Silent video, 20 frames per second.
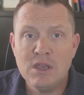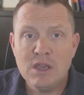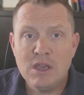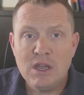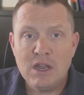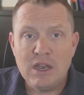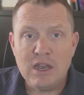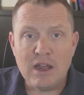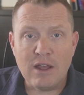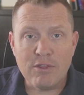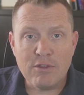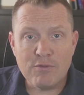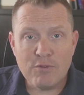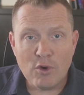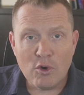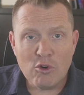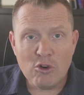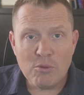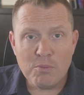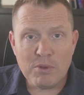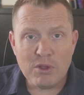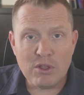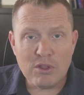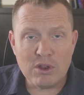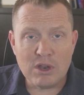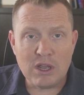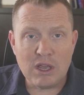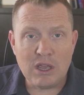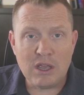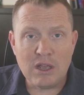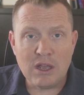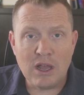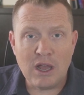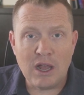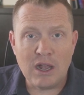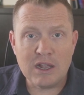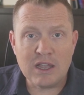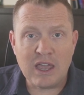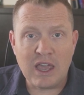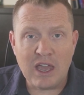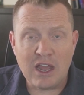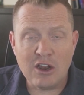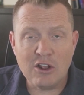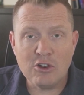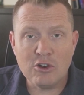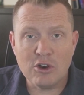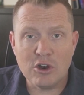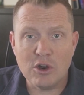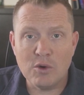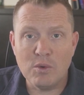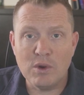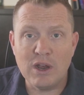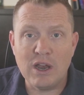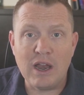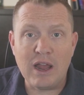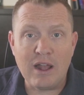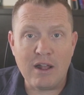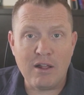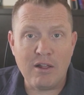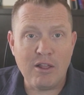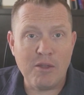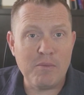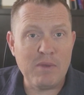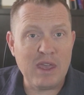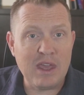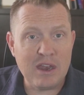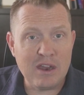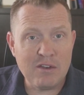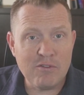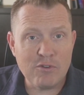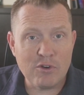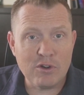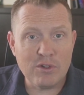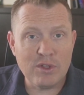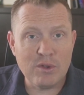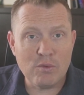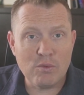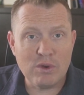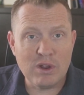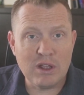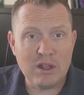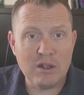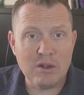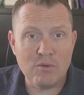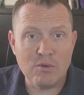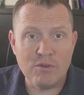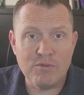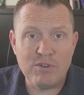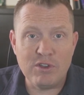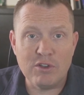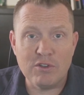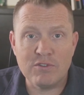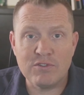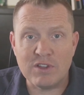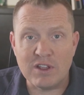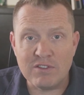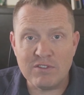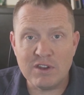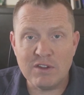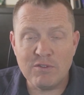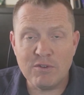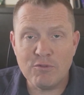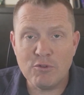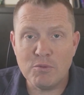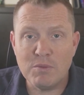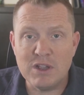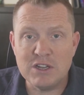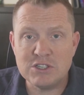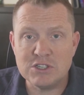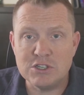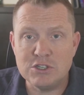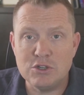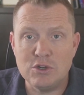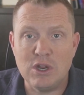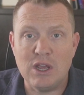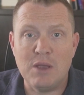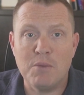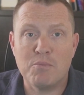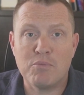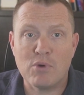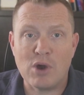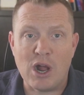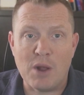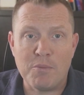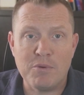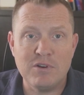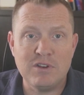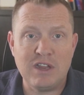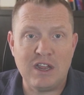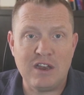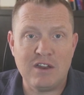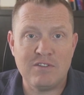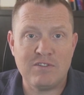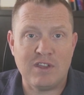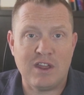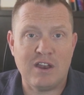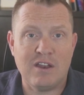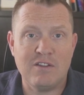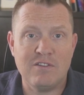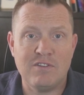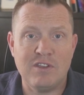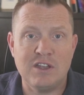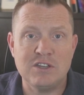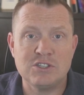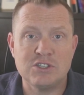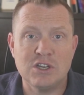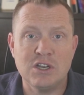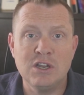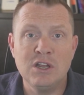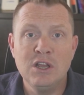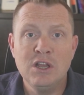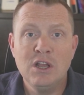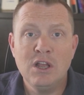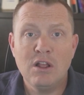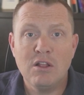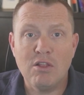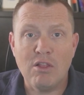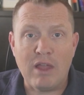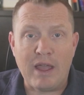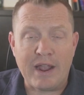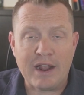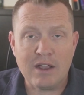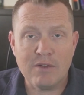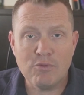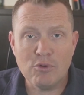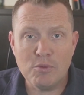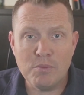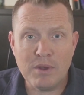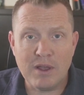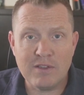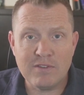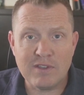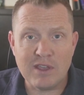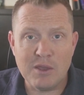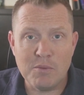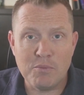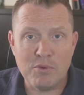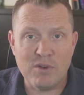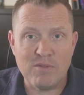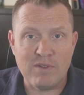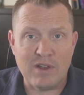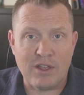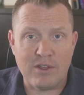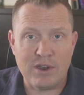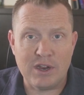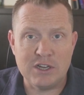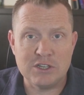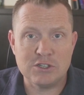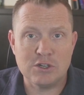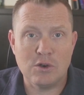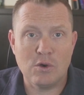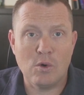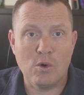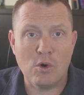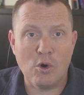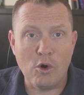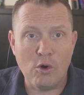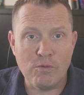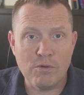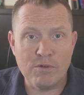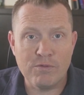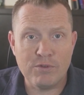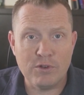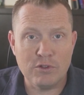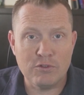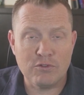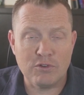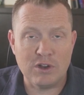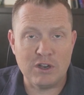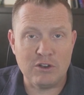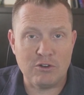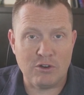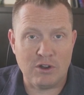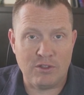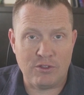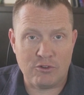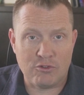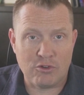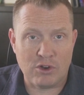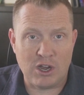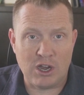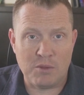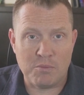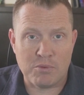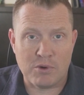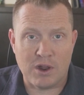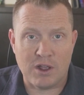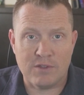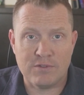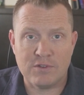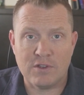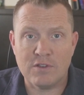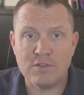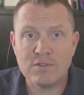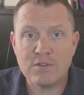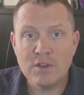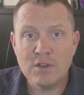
Now, the vulnerability uh, can occur when an LM inadvertently re reveals sensitive information due to improper data sanitization, lack of robust input validation, or over filtering during the training process.